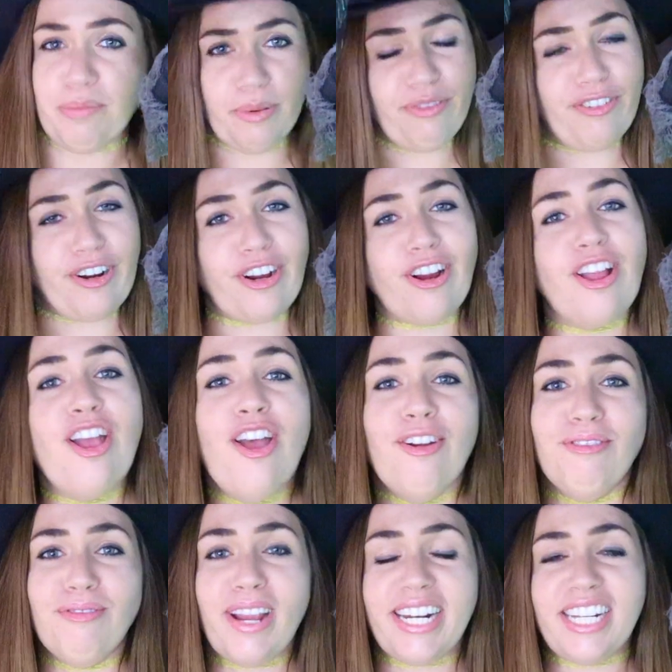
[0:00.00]
prefer,
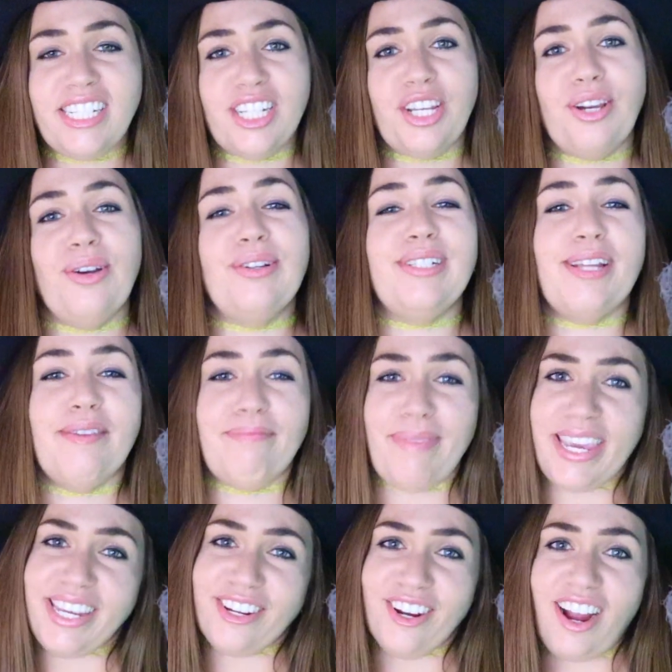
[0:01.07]
ready to go to
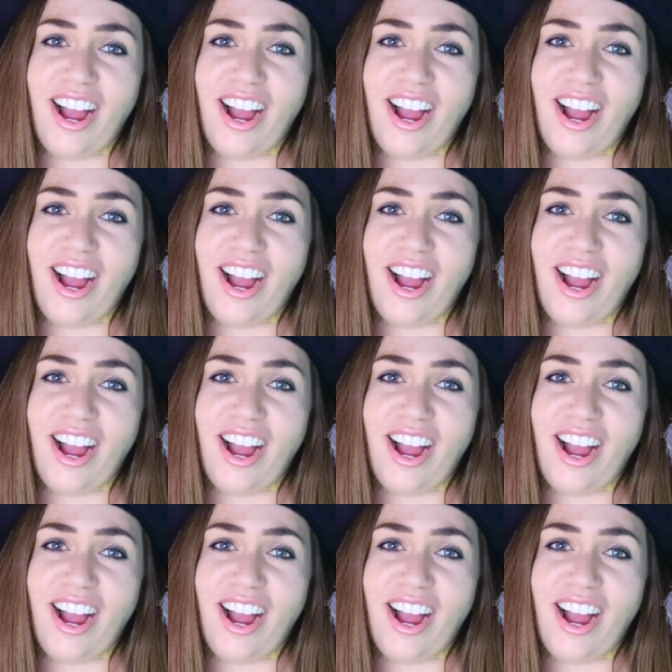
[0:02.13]
make your